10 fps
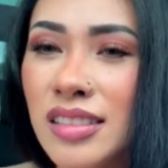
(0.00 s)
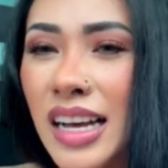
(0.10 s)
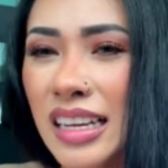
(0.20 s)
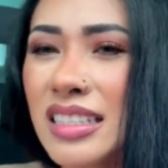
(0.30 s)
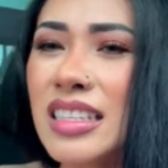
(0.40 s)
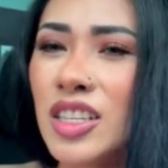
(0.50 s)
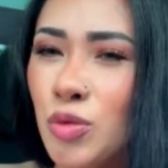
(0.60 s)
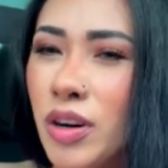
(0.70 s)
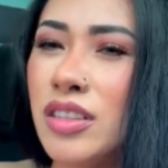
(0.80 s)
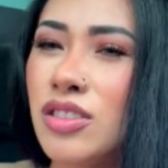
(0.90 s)
I guess that's
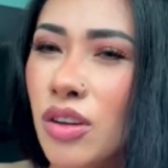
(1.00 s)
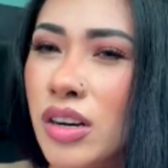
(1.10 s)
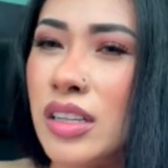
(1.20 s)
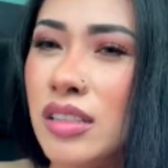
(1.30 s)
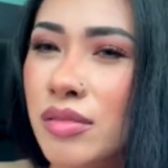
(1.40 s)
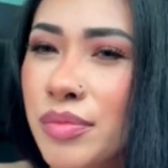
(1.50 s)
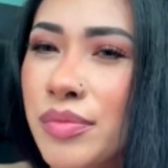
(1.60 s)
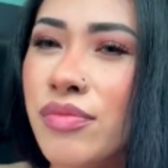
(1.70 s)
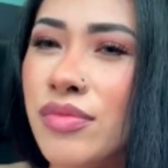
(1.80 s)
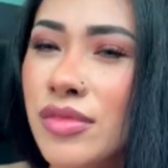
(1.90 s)
where it started.
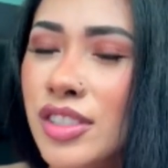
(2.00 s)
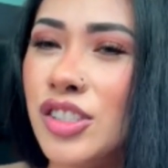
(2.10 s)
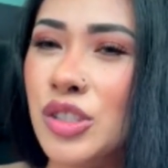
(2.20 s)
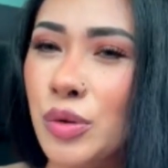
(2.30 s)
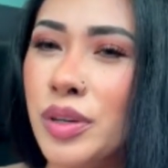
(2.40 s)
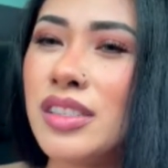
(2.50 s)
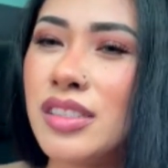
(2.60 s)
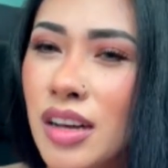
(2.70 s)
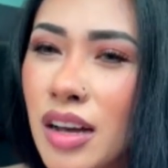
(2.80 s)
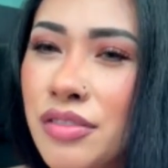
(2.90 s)
Just doing
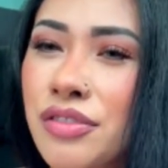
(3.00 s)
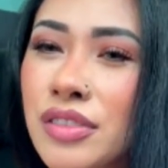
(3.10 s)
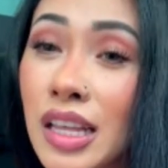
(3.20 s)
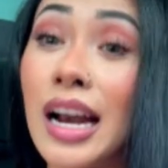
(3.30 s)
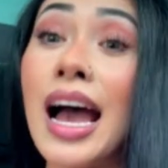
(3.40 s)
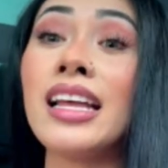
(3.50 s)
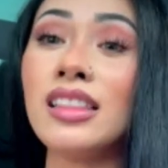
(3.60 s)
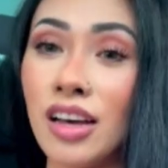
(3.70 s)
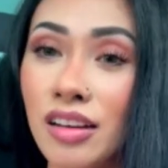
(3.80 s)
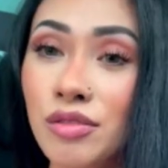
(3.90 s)
stuff that I
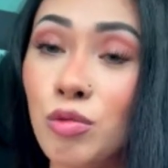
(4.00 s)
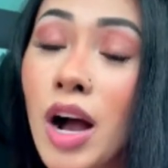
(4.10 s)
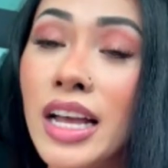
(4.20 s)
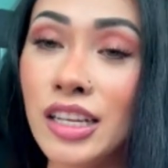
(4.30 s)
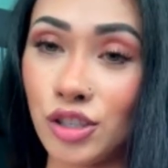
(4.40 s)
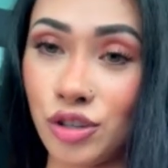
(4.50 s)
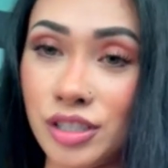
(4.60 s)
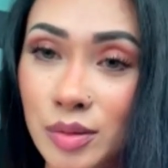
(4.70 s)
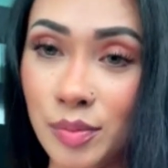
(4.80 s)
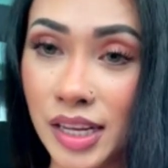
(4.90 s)
love, what
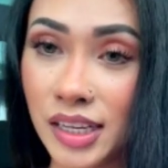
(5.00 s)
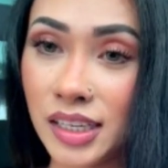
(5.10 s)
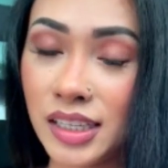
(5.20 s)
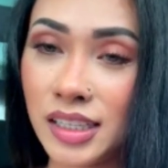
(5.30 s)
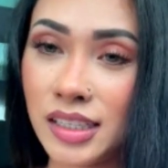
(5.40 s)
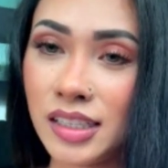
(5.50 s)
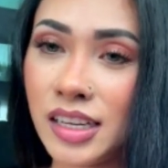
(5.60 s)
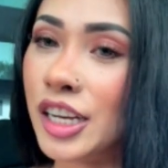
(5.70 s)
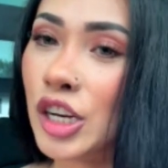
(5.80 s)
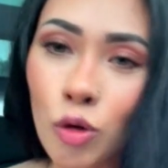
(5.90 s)
interests me,
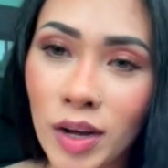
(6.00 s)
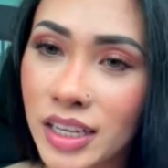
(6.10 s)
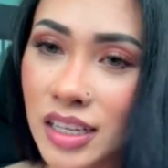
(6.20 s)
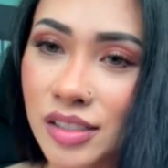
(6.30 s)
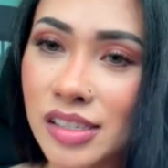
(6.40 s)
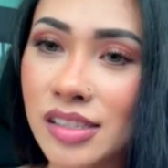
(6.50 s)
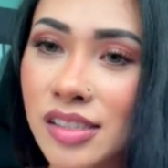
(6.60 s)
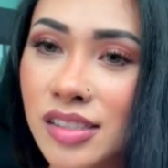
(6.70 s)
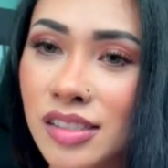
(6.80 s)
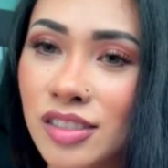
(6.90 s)
and nobody
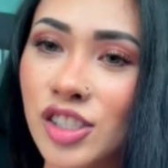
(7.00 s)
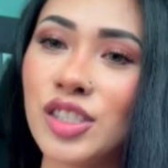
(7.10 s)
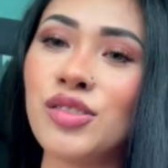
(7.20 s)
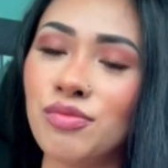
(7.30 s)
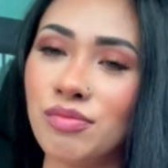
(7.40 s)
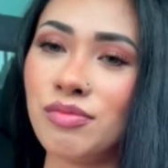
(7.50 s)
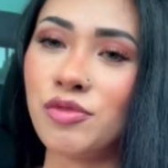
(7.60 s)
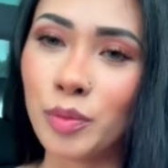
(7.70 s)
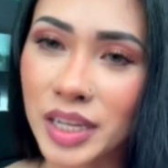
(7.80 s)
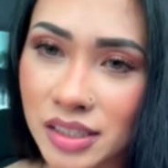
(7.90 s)
else's, just
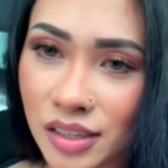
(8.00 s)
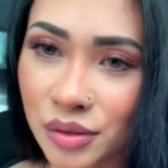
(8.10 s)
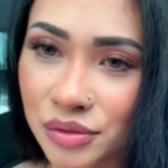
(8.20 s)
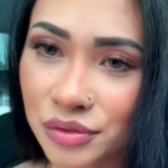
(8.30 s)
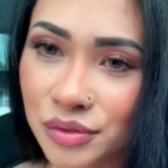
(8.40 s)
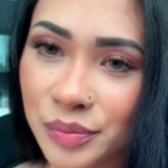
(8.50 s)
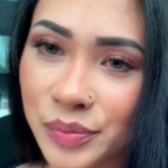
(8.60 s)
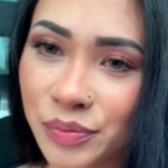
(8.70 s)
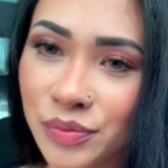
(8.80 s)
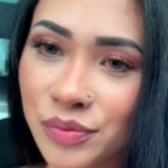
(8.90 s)
for myself.
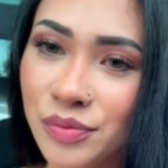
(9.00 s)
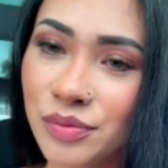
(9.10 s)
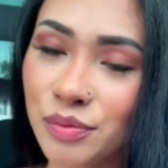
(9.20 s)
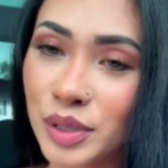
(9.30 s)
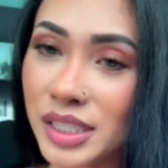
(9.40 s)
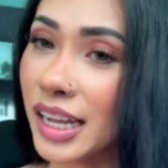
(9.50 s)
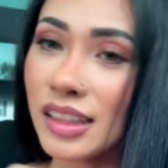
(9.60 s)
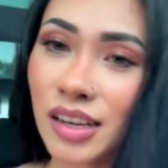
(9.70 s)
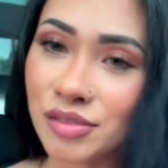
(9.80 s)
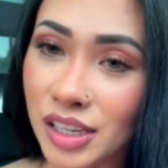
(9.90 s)
Plus, I
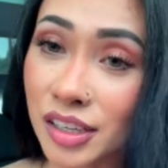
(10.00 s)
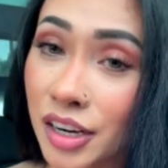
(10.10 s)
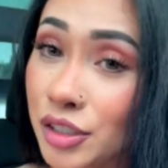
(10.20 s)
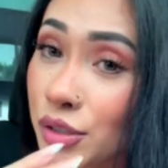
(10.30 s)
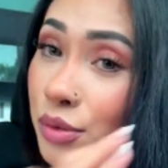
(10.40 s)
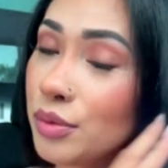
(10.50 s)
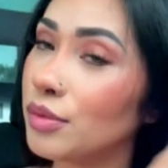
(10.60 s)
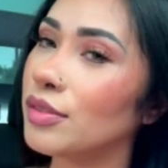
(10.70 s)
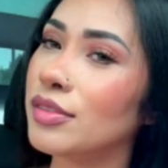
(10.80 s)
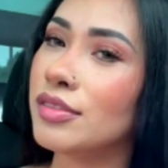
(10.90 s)
love skincare too.
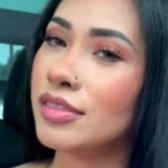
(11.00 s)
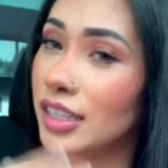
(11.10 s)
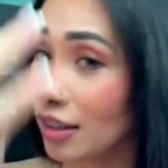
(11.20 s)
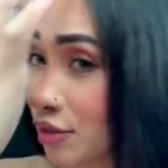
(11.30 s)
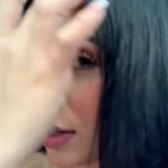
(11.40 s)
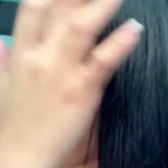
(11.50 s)
Like, if you